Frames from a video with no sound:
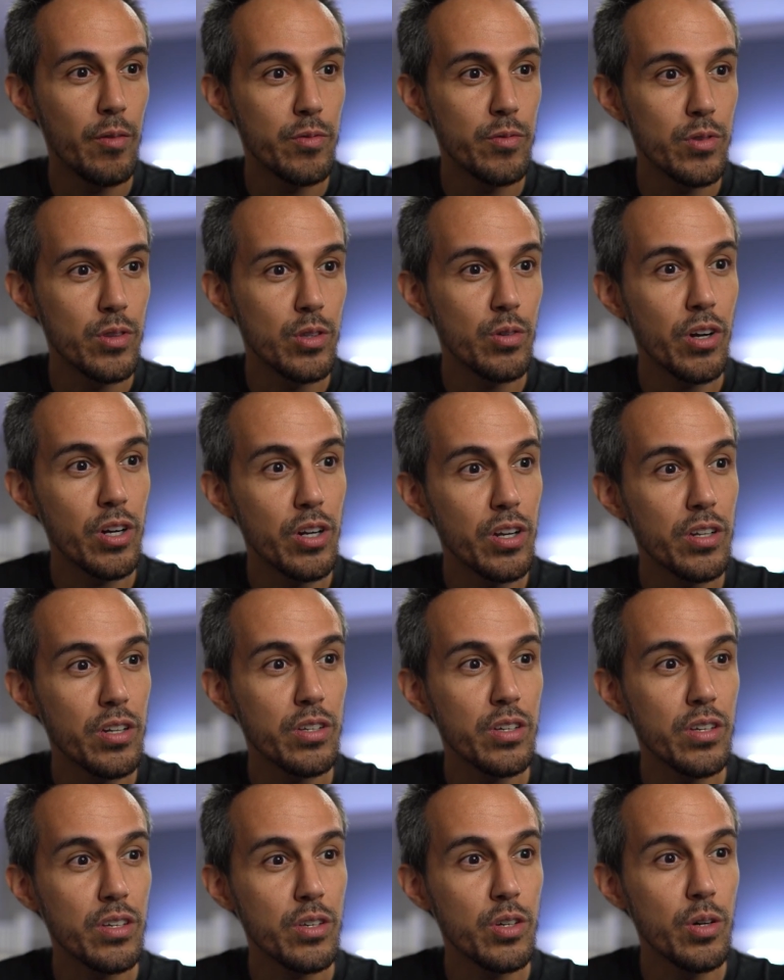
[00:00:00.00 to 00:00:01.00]
200
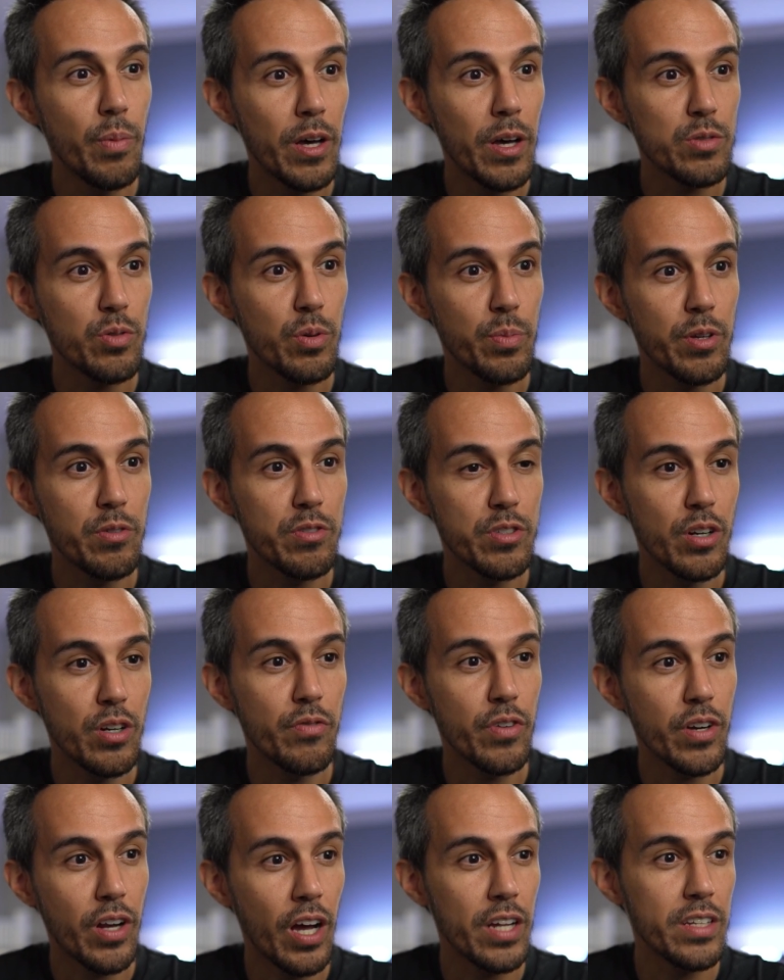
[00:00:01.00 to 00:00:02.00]
CUBOTZ will be reserved
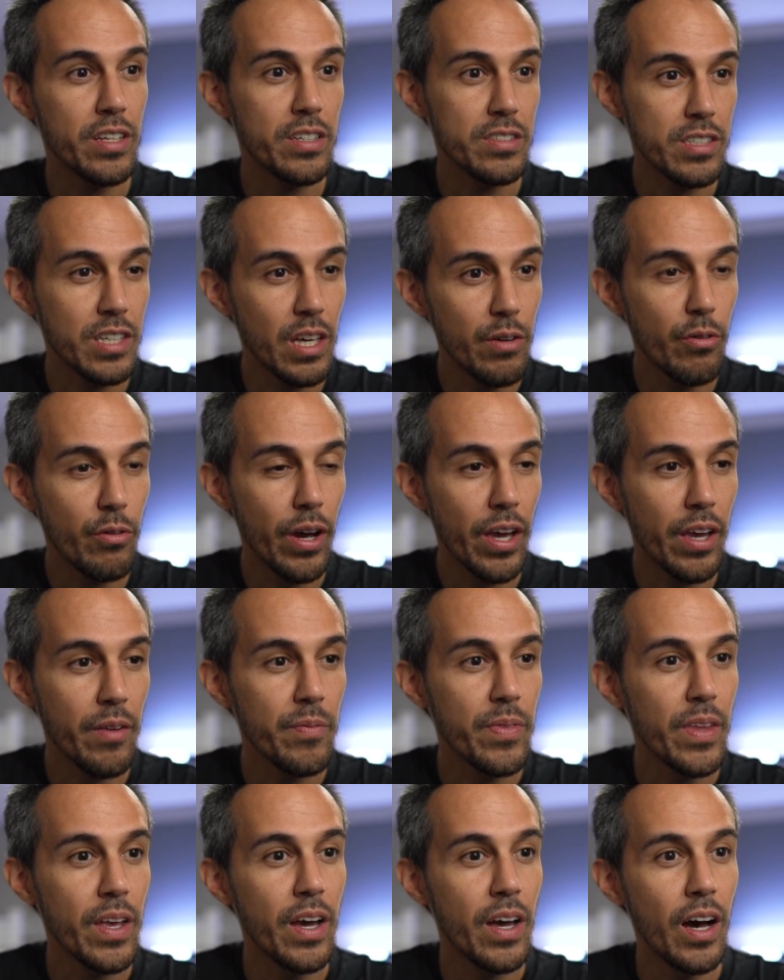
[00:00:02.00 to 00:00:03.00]
for contests and giveaway
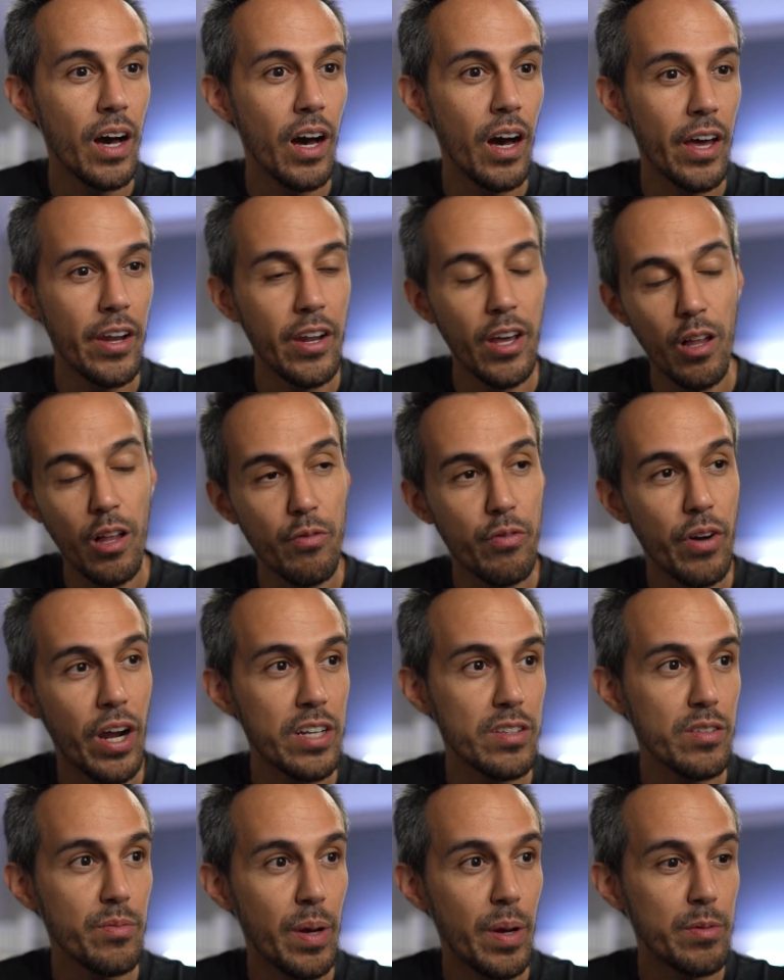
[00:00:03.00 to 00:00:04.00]
and held for
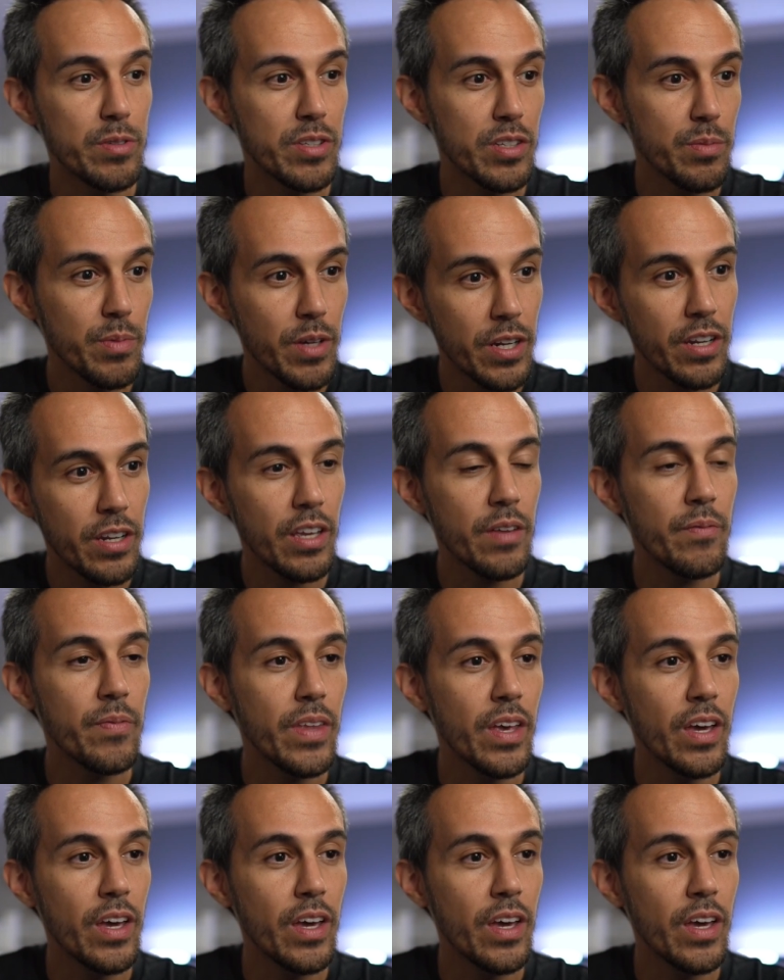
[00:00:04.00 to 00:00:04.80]
active members of the community.